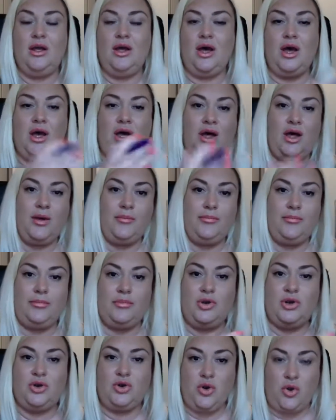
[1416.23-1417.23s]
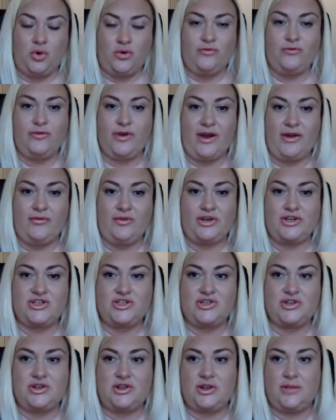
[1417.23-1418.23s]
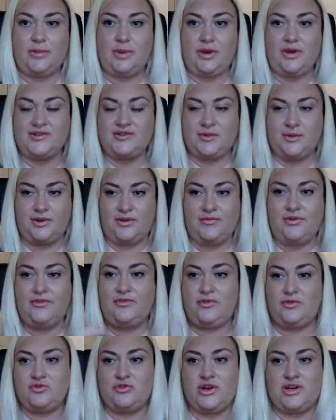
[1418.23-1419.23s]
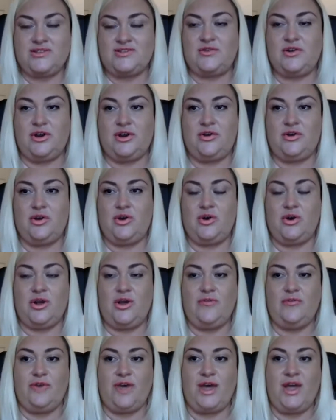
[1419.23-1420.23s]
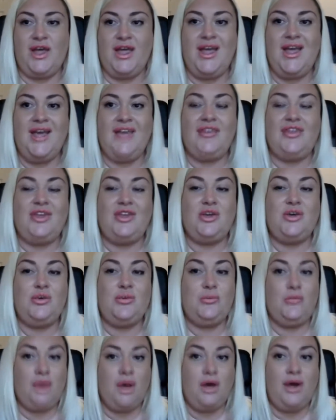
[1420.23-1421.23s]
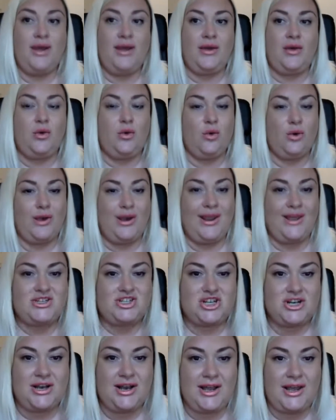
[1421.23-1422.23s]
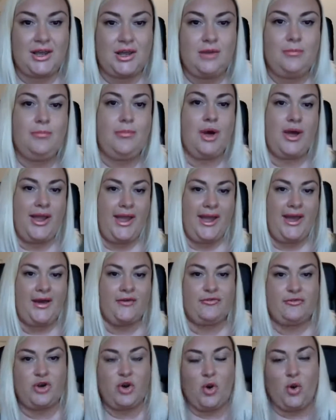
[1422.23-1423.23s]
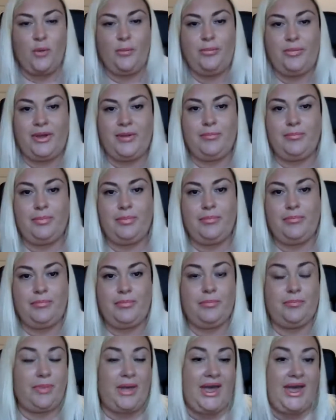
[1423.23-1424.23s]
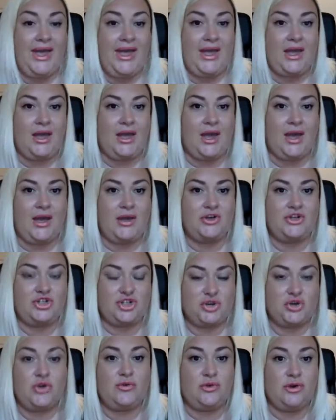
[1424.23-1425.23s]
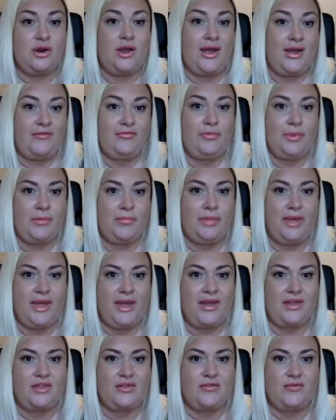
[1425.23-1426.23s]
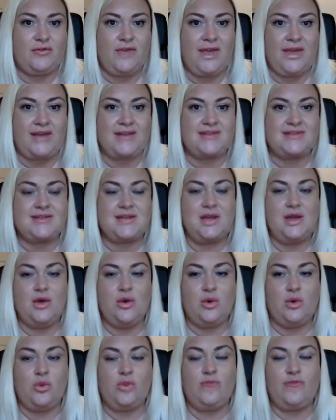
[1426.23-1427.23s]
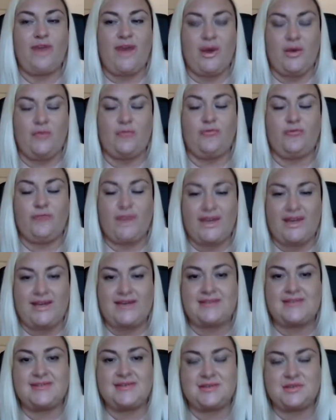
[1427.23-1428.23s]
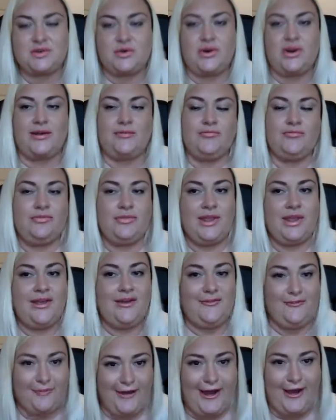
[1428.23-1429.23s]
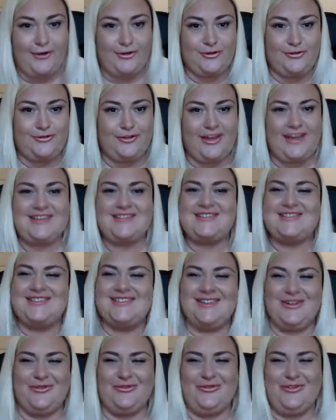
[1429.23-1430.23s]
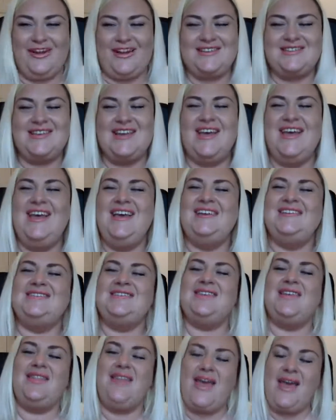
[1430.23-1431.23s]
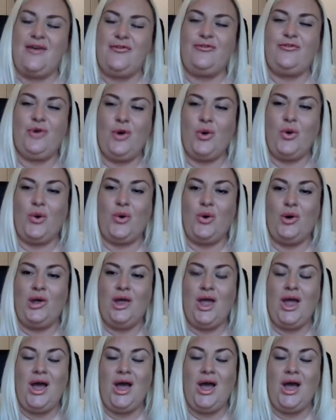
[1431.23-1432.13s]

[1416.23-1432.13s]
non-VAT registered in the past, so even if you've transferred and gone over, that you might, or allegedly might have not been shouldn't have been paying the fees, or the VAT on fees, sorry, VAT on fees, not fees. So therefore,